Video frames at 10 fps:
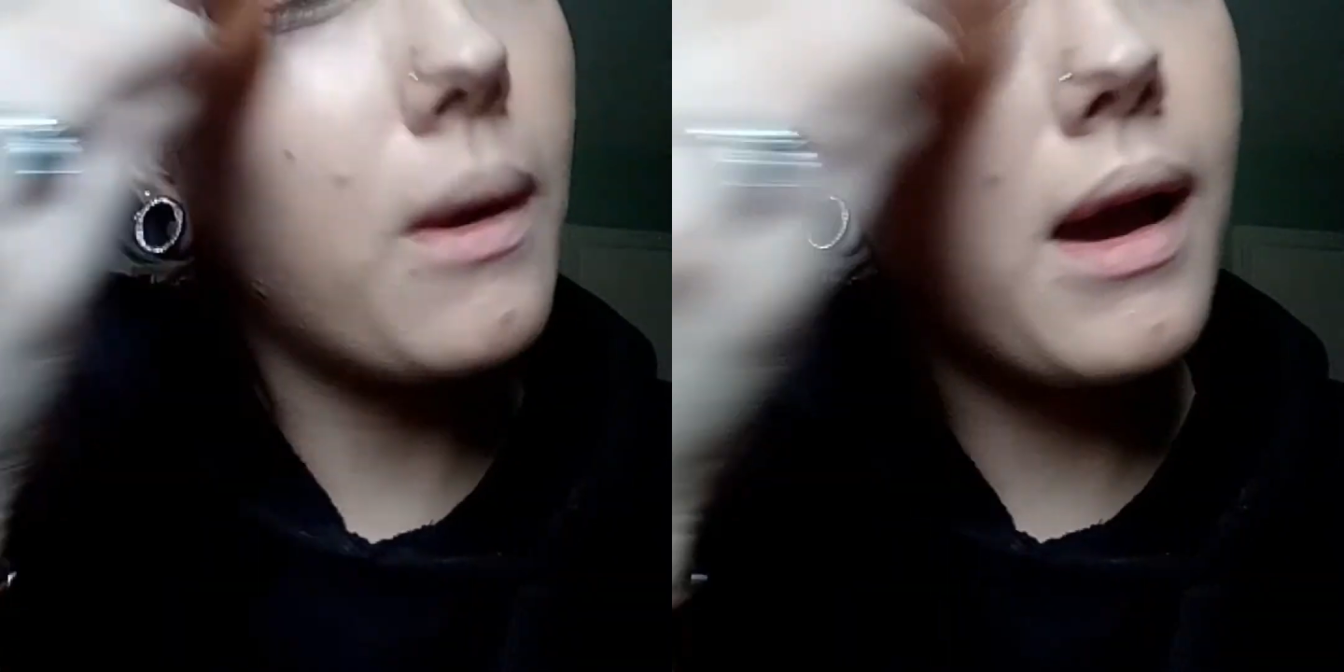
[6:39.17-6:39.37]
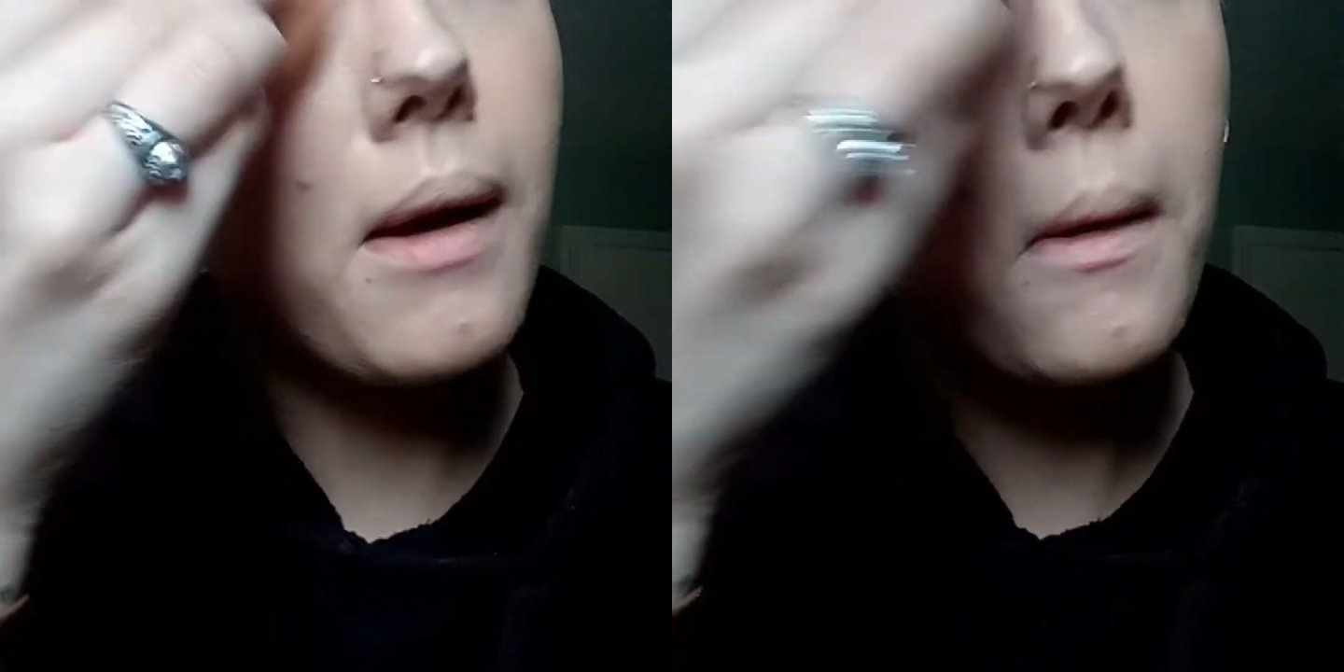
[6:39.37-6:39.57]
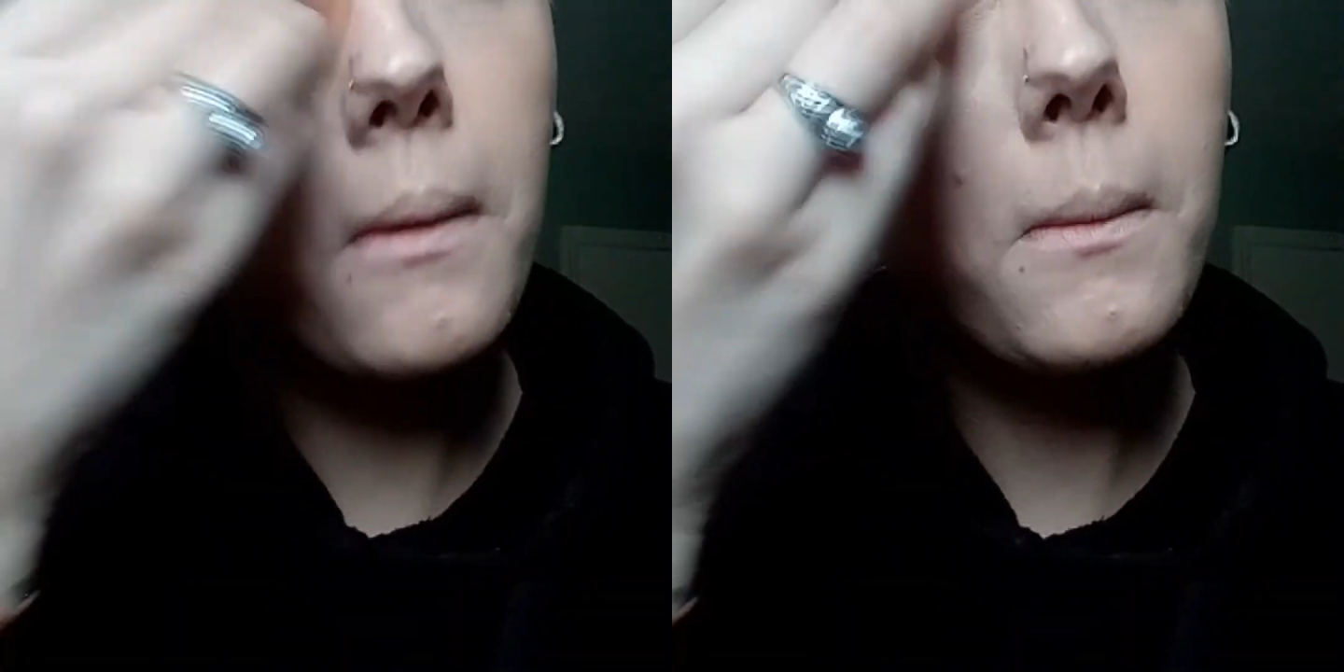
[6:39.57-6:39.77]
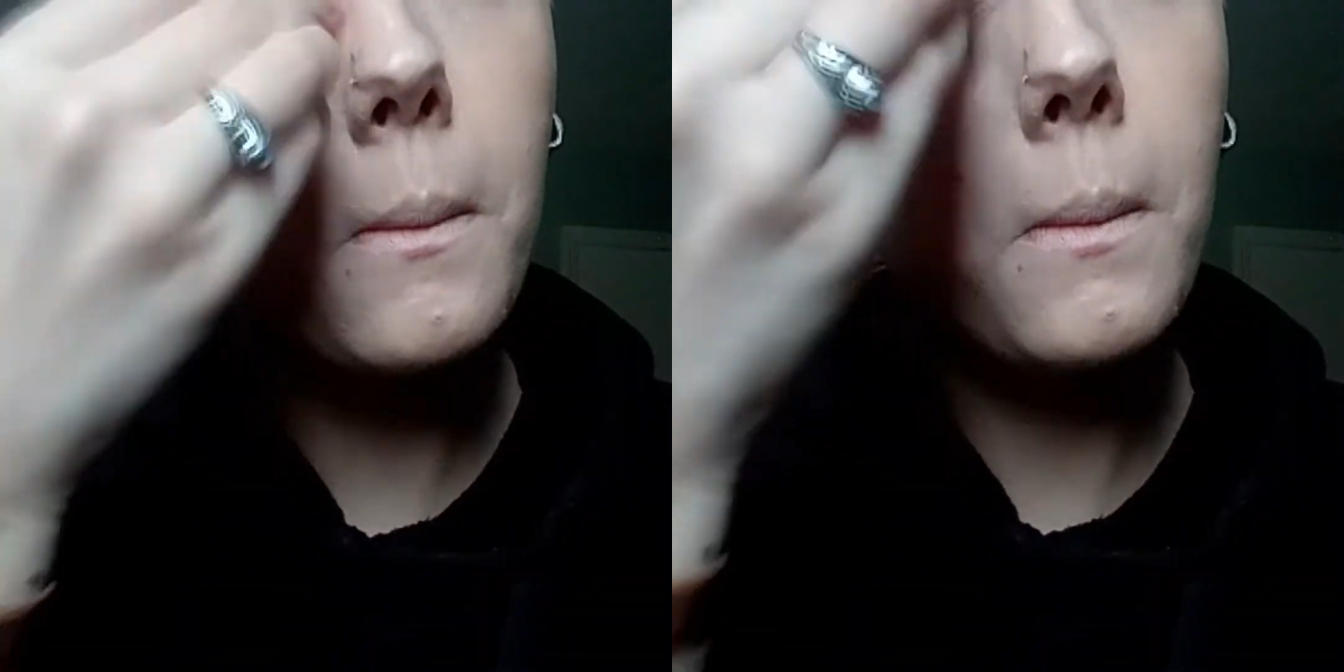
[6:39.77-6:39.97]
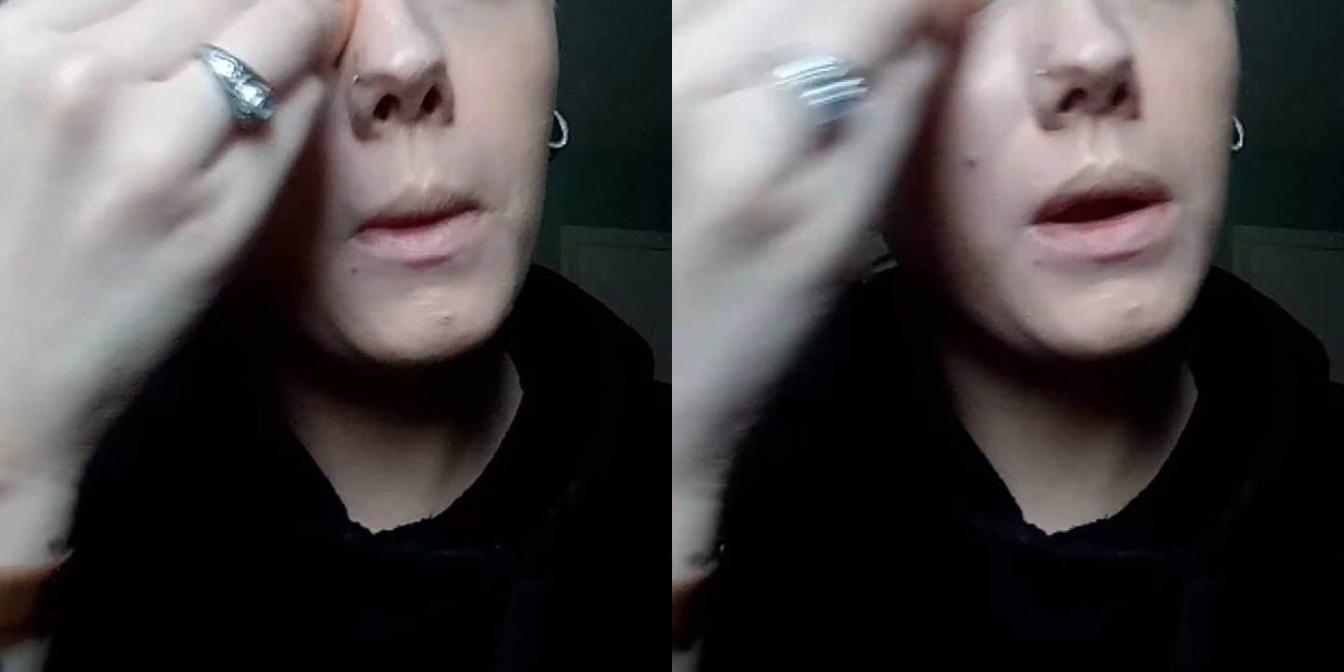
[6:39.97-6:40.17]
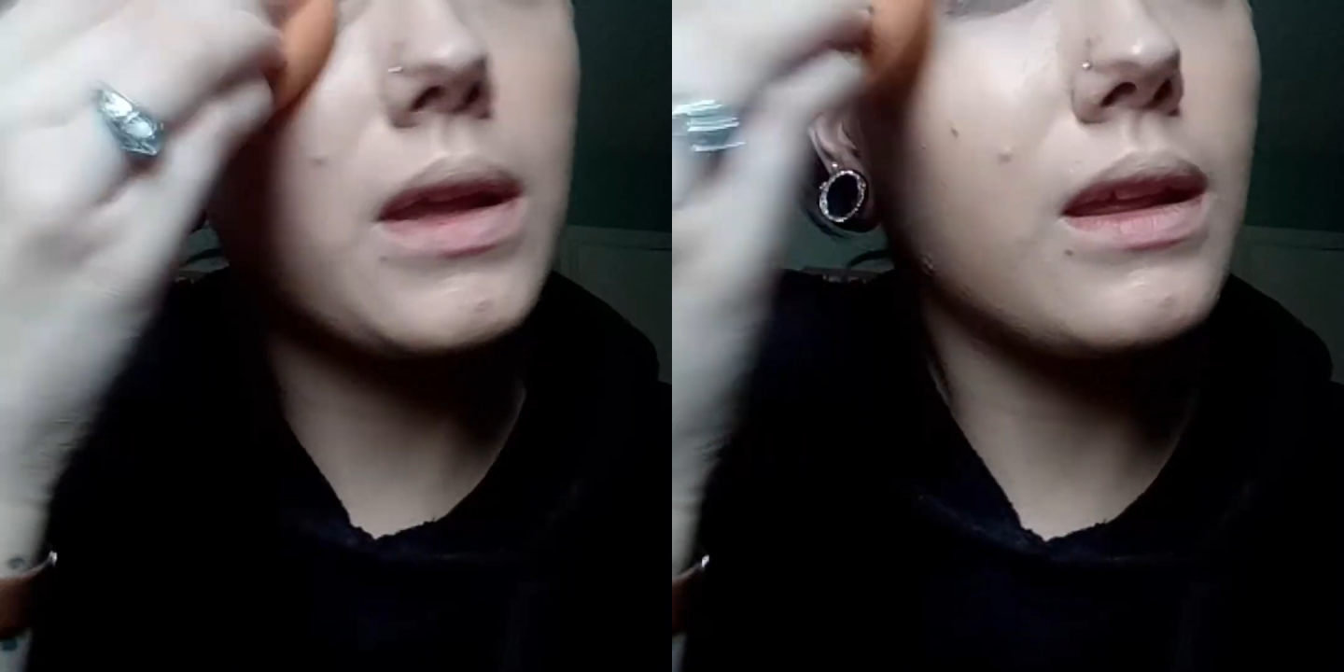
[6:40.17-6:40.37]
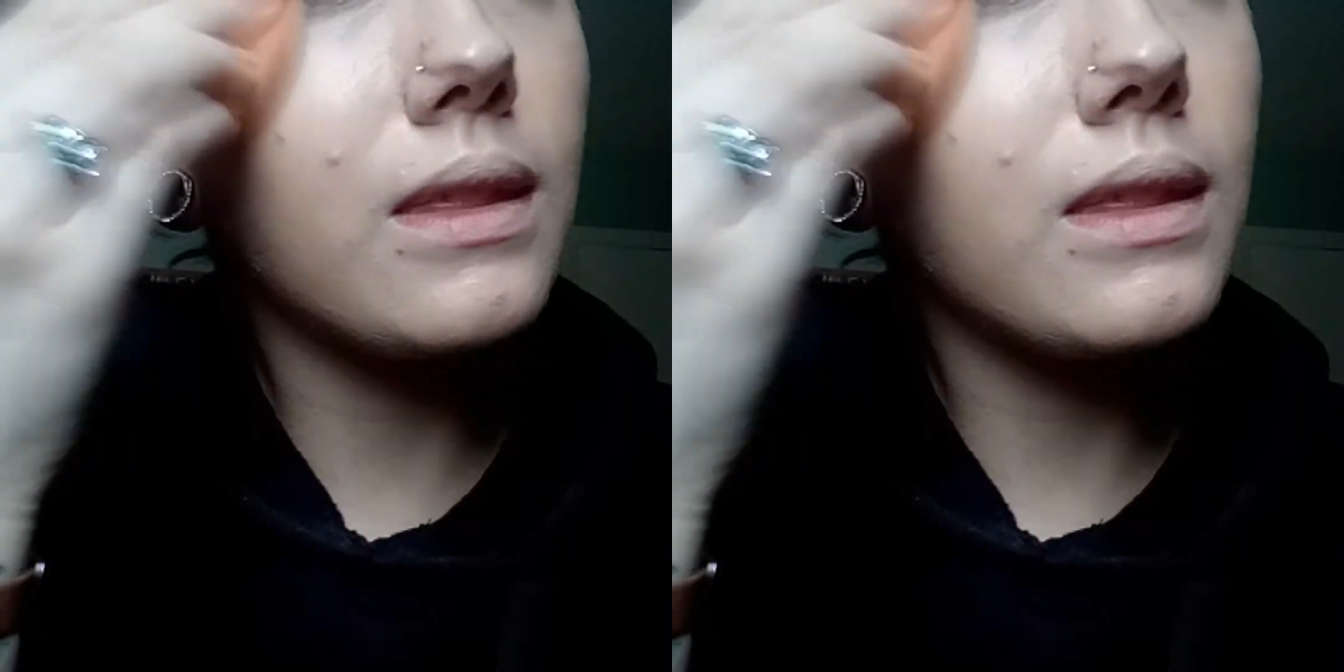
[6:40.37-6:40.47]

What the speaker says: out looking